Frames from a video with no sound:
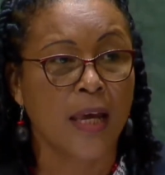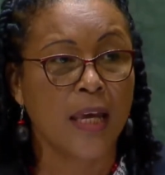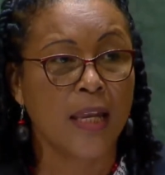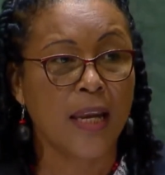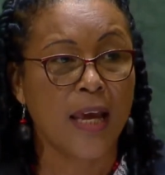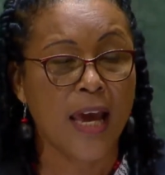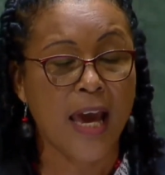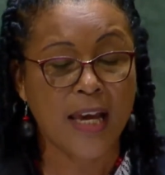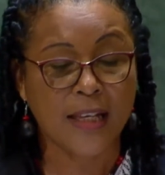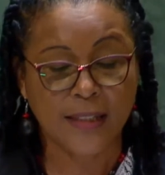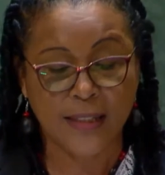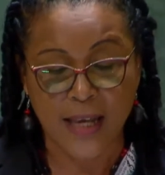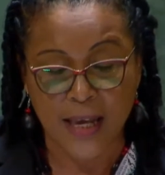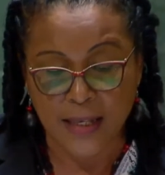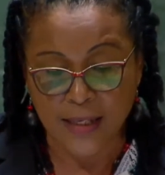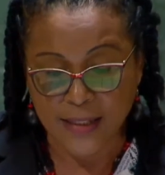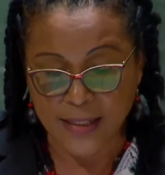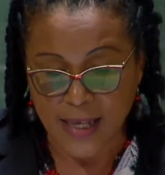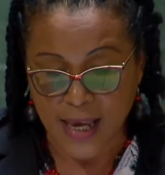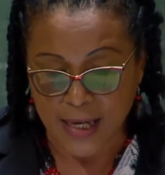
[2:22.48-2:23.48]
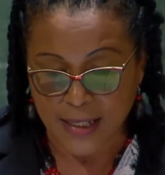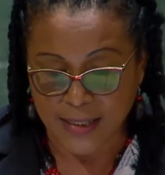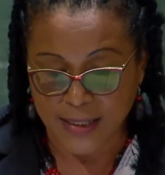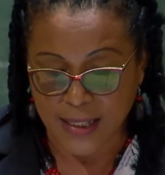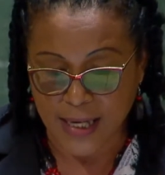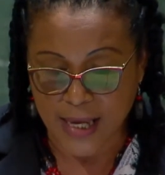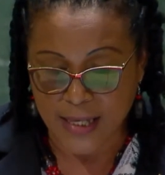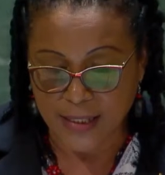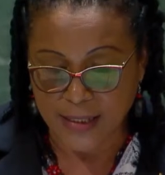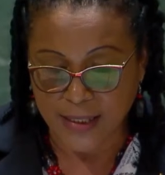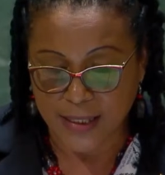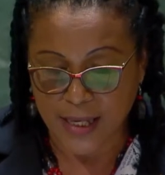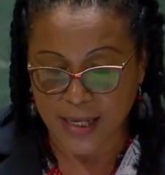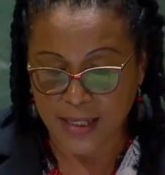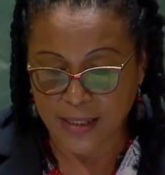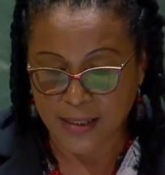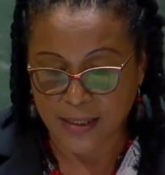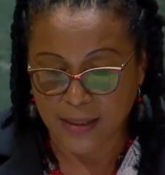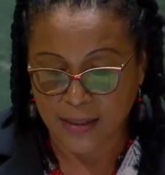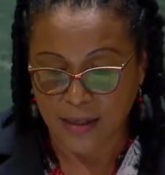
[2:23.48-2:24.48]
In essence,
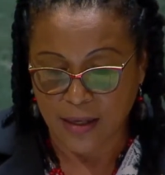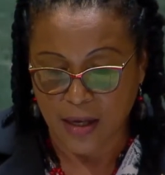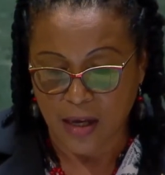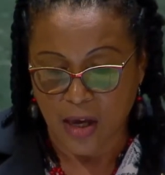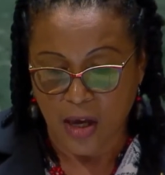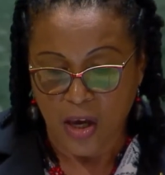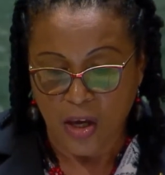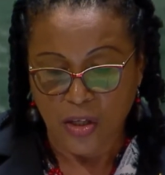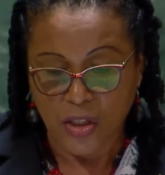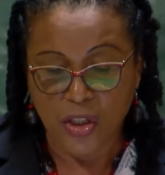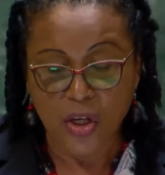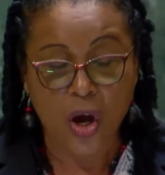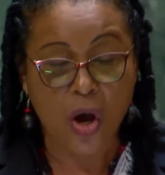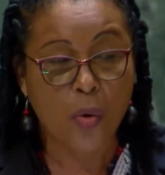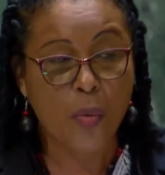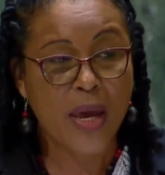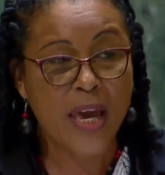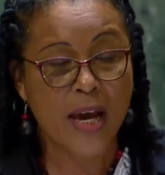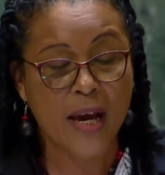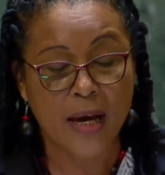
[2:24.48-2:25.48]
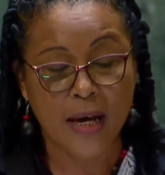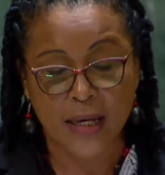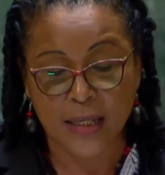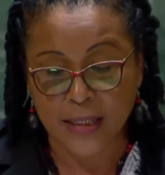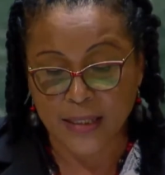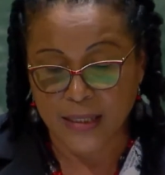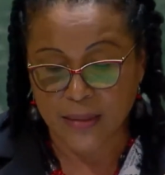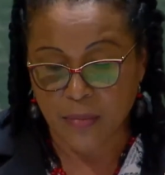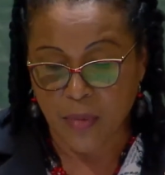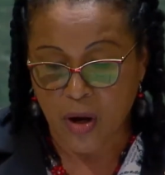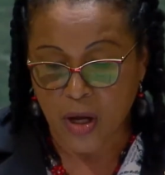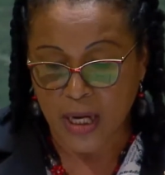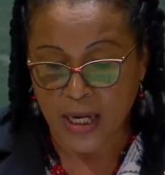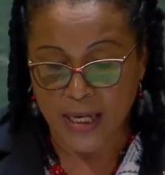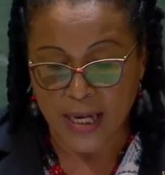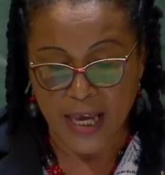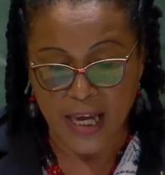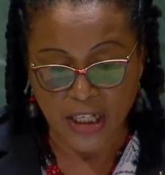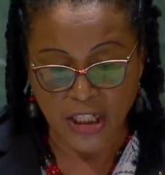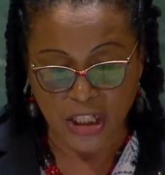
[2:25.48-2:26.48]
Excellencies, though we are a small
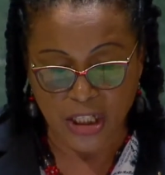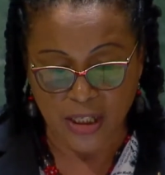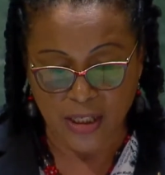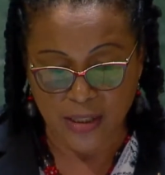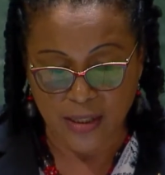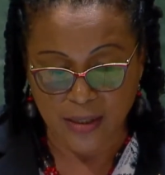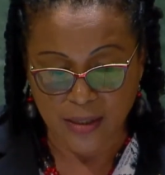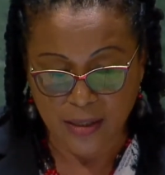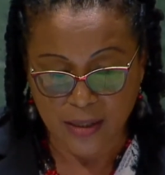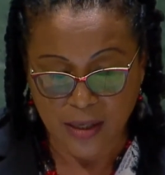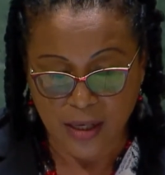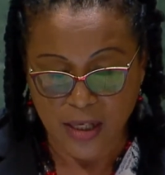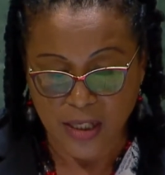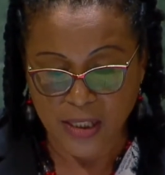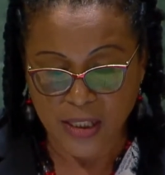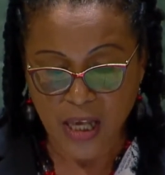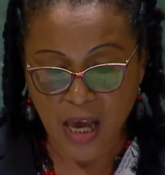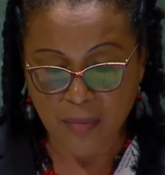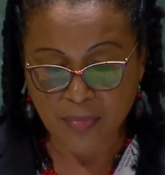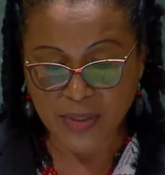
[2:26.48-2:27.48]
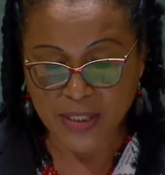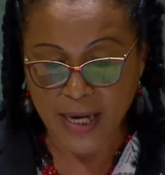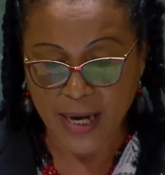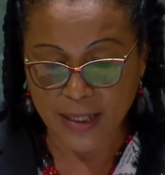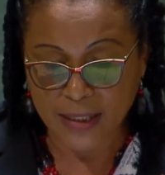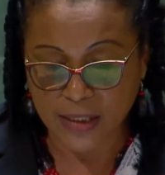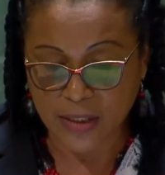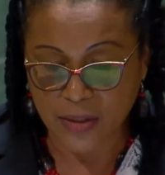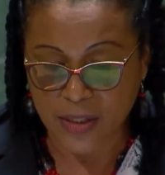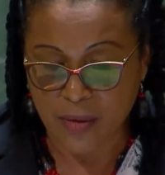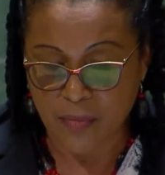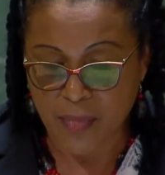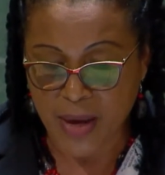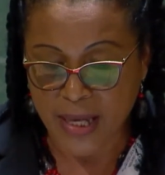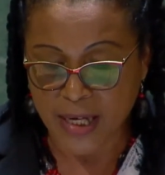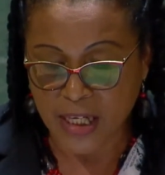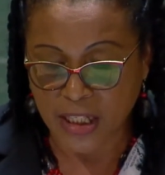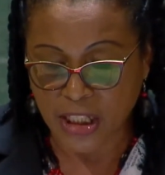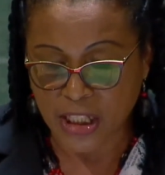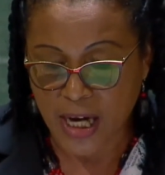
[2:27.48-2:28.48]
nation, subject to the
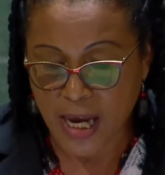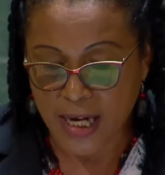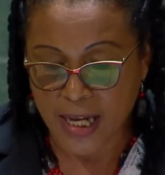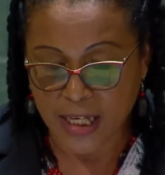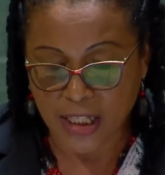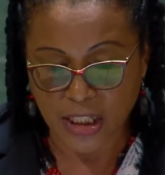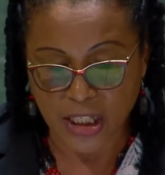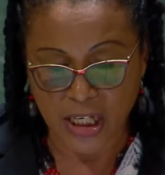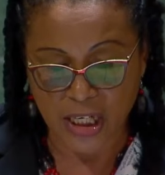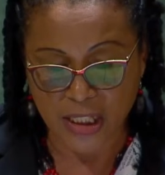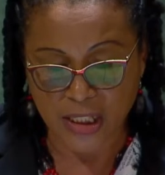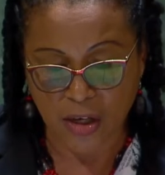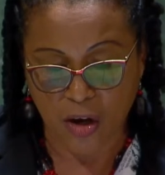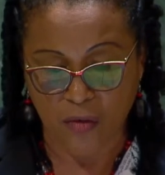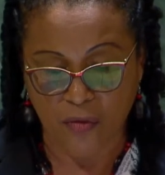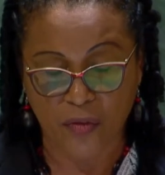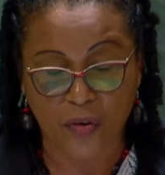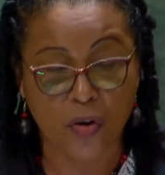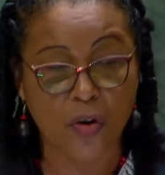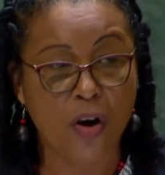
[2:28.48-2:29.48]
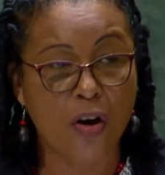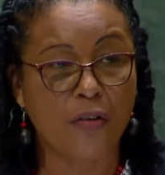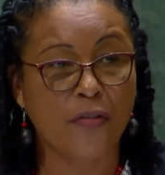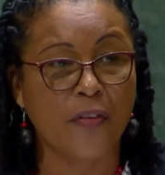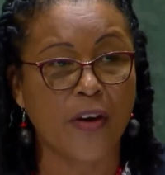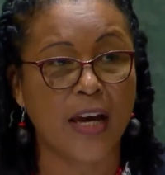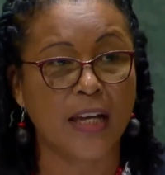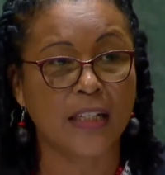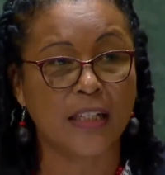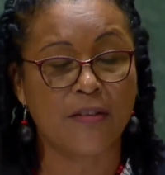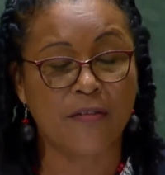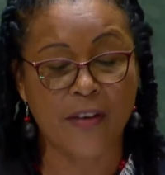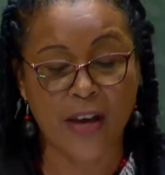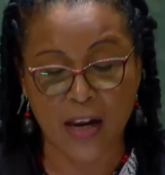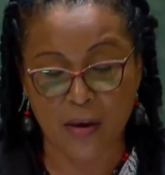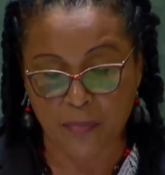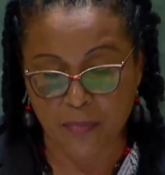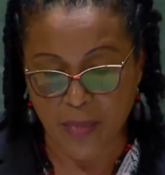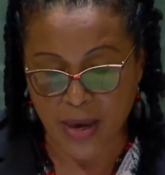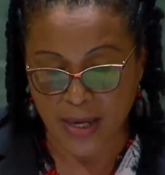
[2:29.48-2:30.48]
many challenges of growth and
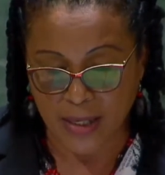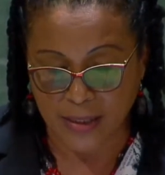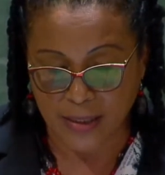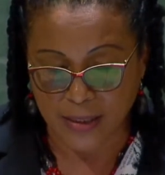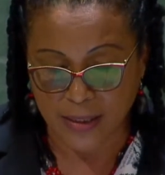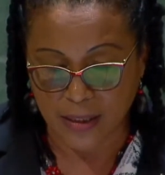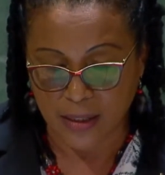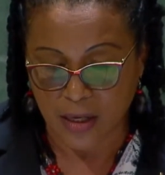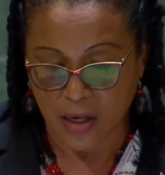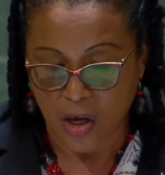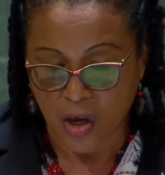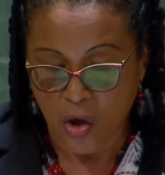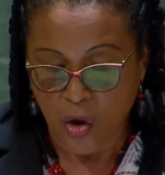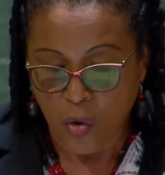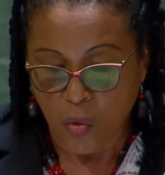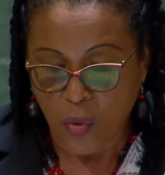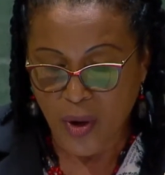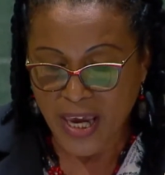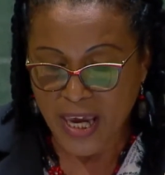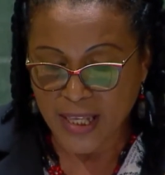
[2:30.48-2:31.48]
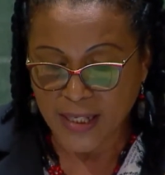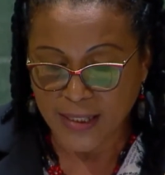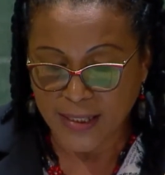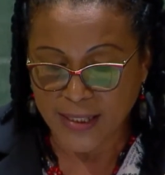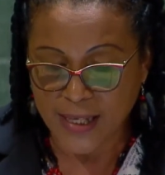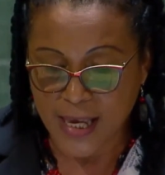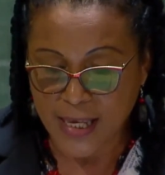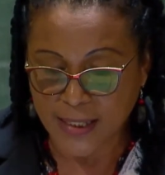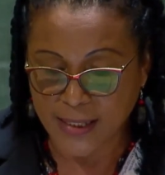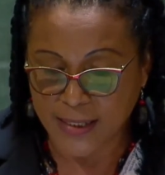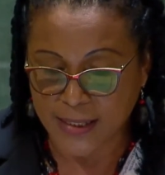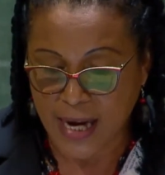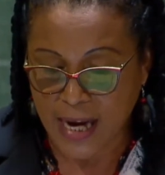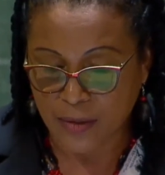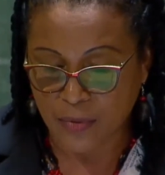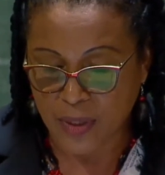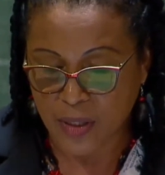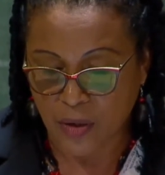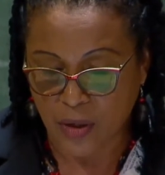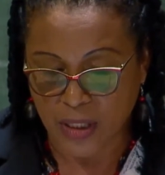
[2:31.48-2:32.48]
development, we insist
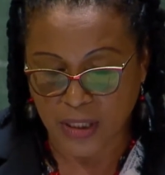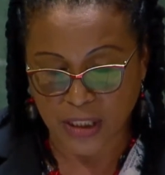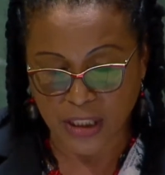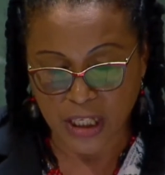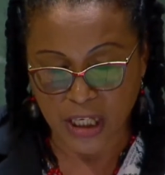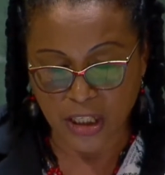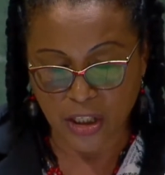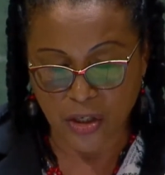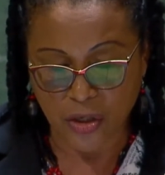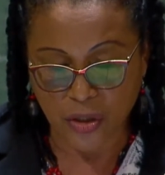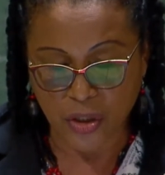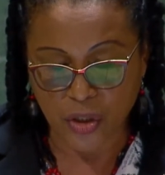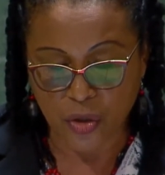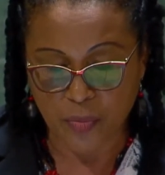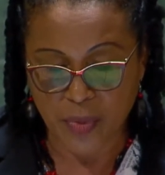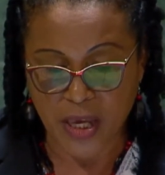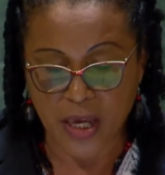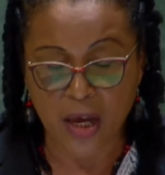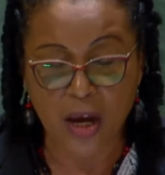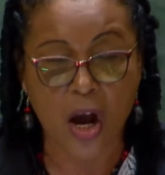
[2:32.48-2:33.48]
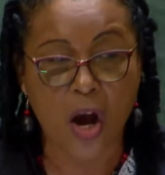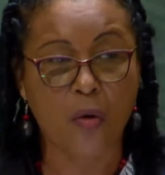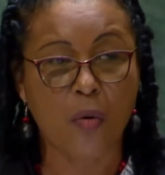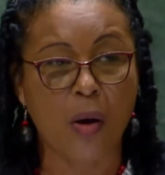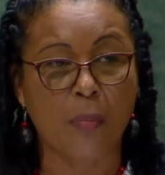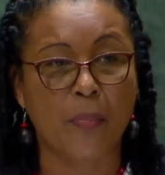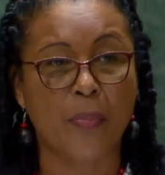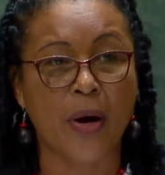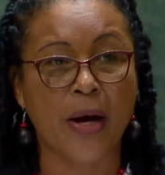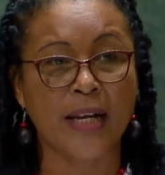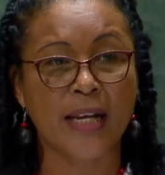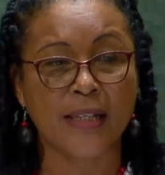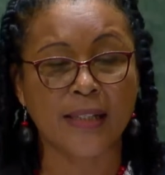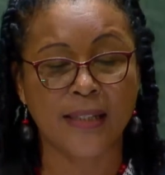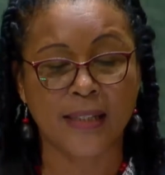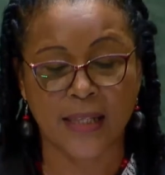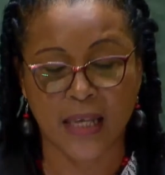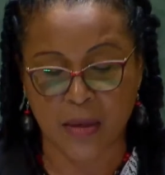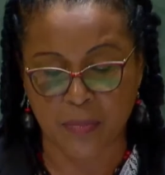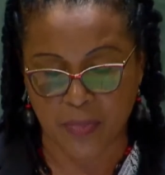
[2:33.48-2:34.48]
that we continue to be our
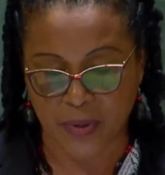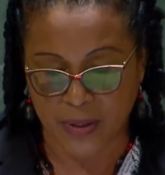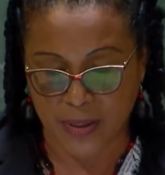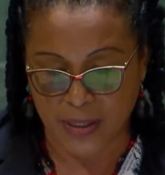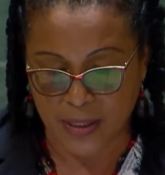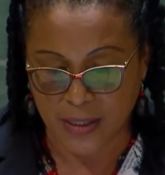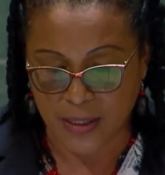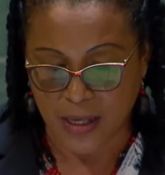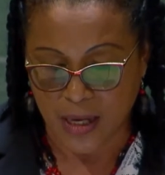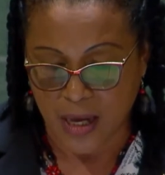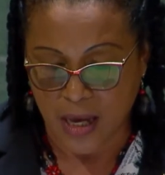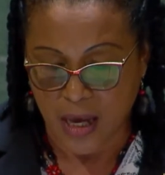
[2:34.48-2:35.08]
brother's keeper